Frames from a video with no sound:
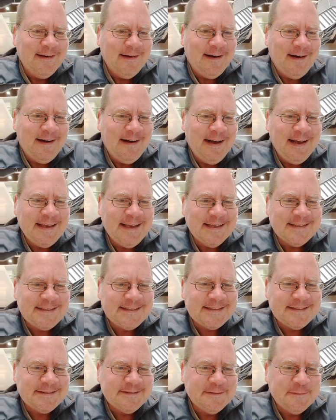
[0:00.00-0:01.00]
I
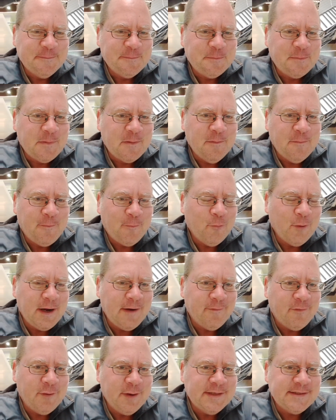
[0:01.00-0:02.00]
guess for
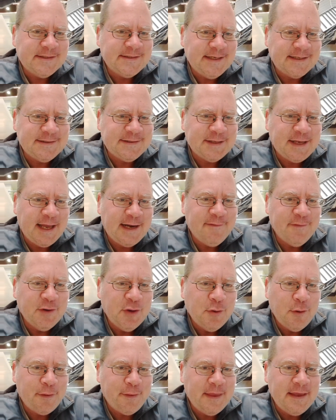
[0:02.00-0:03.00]
whatever reason, that's kind of a
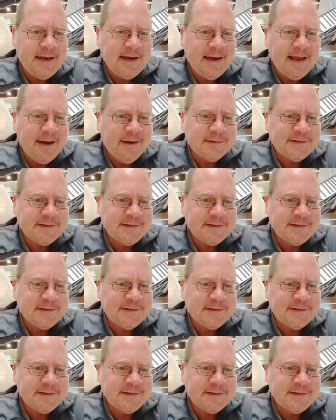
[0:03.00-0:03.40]
new thing now.